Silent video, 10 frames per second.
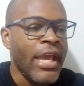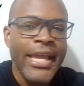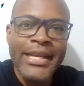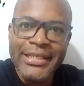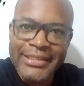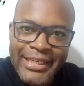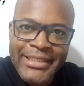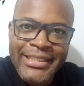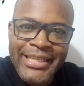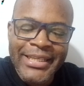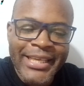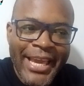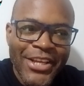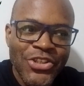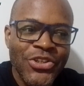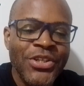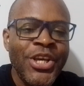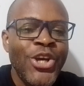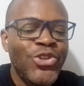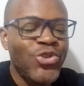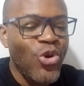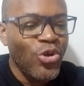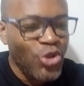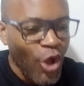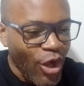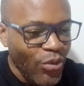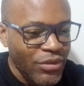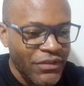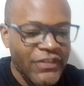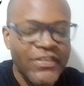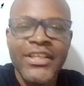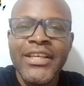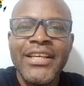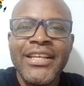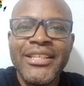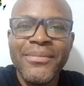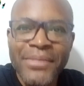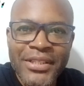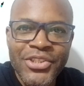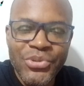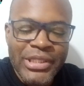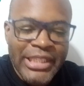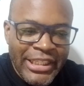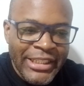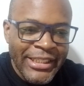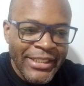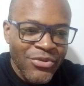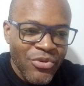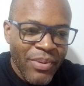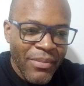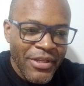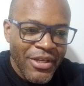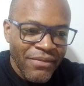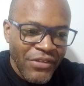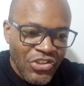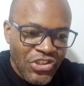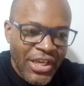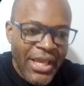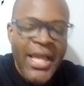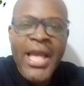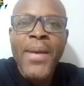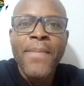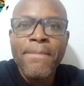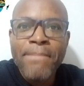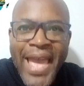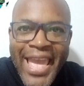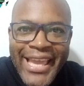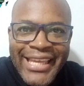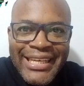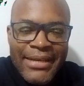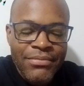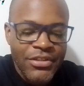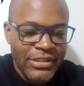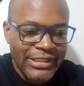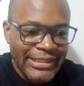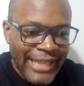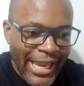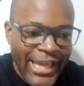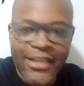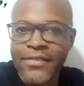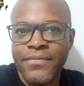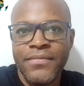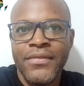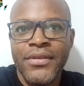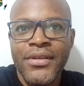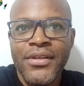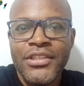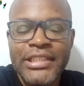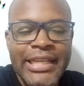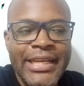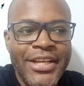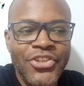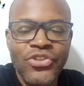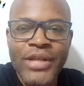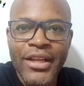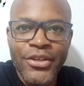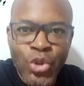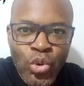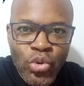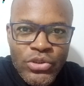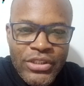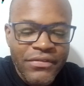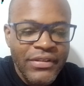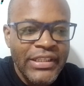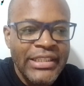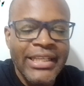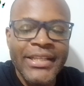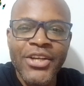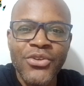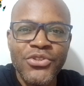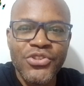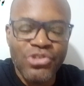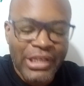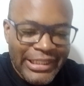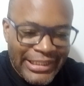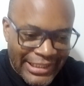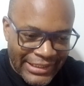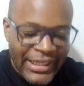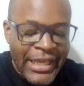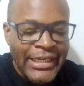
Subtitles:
And they sent a delegation to go talk with the military leader in the Republic of Niger, begging them to stay so that they should not lose everything that they constructed.